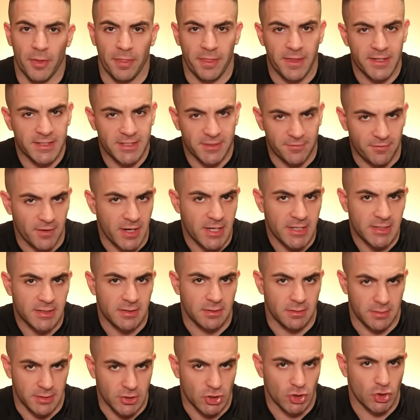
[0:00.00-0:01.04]
But this
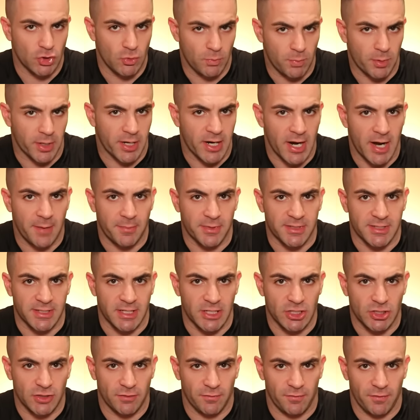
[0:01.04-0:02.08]
phase, the
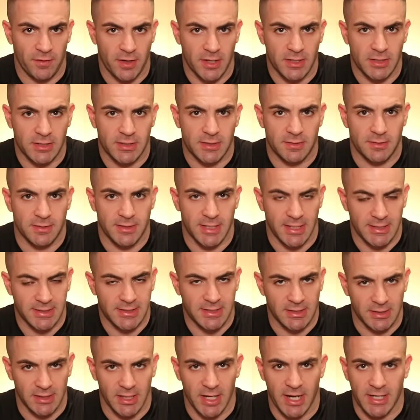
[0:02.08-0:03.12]
supercompensation phase,
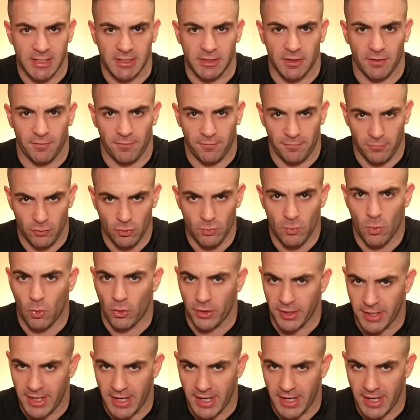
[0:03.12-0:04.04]
tends to last a few more